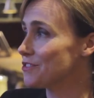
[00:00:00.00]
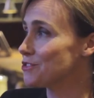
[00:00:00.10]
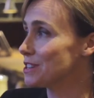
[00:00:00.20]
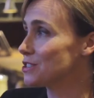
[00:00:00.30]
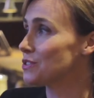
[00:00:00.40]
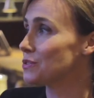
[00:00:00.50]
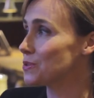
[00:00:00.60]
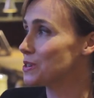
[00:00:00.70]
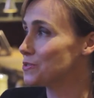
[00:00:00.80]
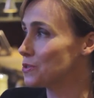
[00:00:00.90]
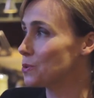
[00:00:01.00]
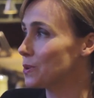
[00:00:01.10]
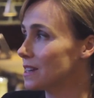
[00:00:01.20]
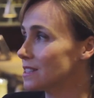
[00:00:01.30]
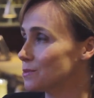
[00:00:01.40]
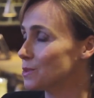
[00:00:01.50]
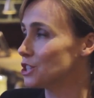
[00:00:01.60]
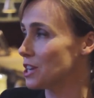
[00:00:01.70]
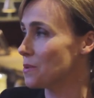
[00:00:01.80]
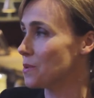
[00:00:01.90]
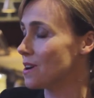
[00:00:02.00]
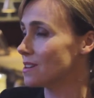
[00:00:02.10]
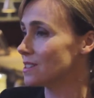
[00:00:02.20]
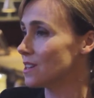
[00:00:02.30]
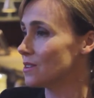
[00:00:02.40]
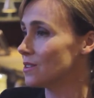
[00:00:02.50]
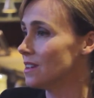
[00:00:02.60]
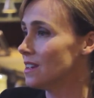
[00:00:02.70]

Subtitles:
every sort of 3 to 4 weeks, and we share work. So